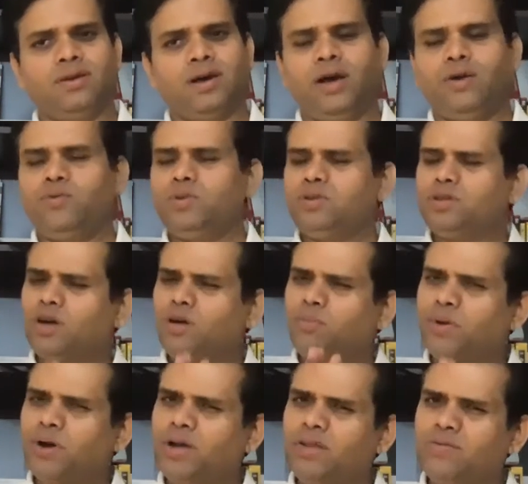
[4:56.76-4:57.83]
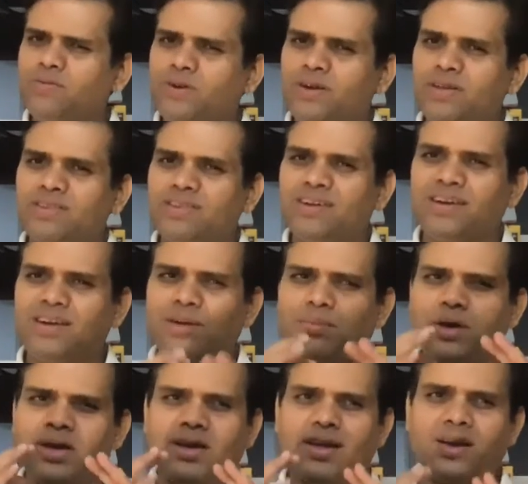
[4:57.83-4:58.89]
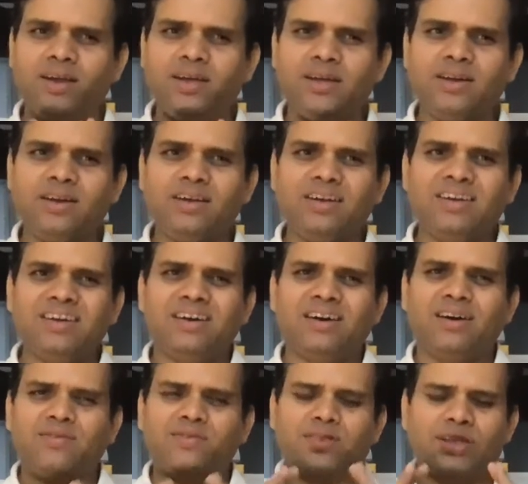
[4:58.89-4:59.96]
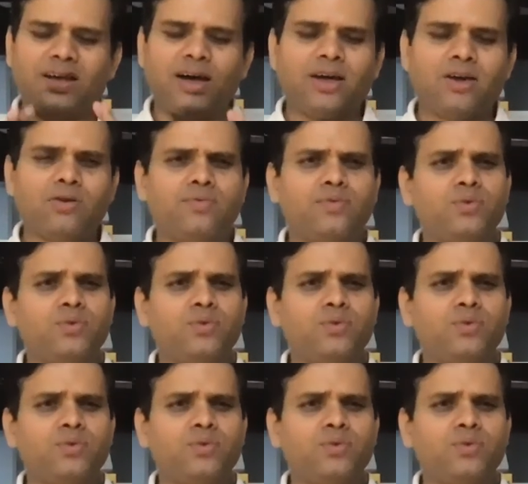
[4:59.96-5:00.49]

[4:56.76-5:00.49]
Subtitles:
I was surprised, friends, that in my earlier avatar of